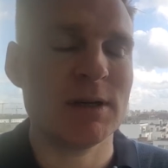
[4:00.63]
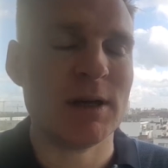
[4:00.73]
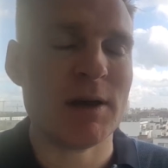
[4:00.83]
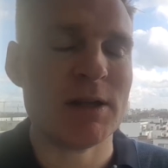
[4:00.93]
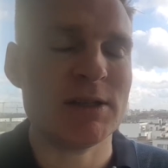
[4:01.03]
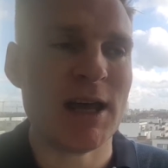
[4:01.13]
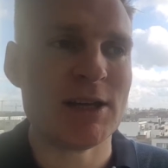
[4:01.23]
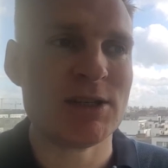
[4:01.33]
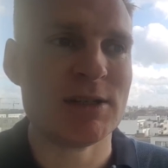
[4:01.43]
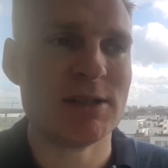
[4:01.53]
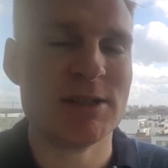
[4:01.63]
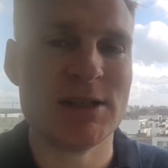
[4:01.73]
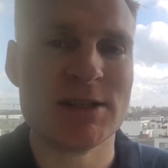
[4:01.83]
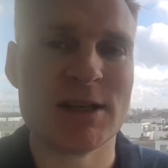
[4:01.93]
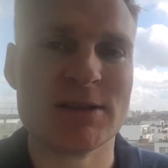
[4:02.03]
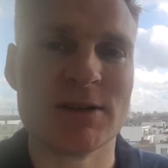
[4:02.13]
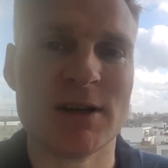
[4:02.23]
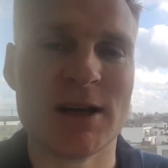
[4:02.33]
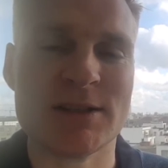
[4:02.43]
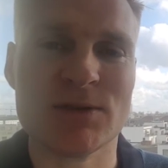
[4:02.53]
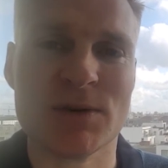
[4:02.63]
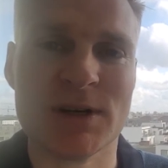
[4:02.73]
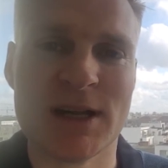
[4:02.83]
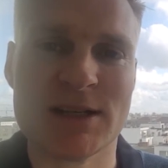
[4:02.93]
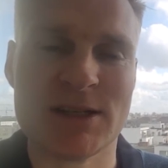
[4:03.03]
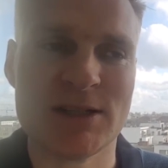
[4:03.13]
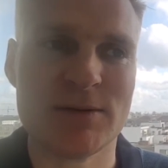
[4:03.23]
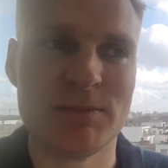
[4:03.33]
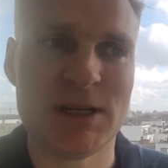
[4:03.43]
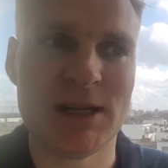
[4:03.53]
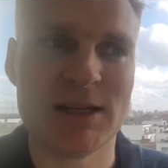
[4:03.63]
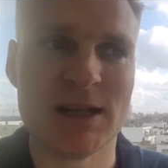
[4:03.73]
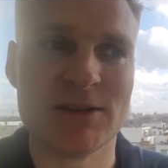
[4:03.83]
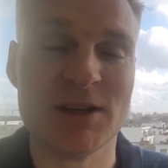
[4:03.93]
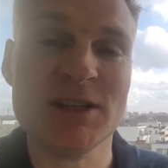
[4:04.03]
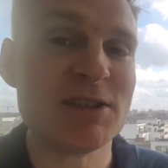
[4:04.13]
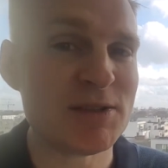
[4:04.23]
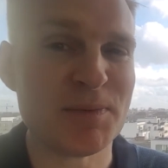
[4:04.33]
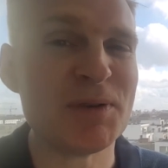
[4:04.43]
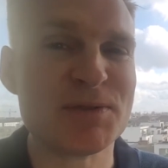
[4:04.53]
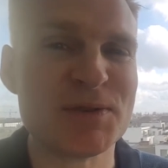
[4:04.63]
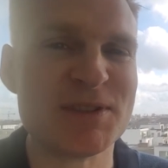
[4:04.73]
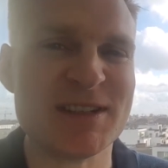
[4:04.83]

uh, Dash as a decentralized organization, meaning that the leadership also is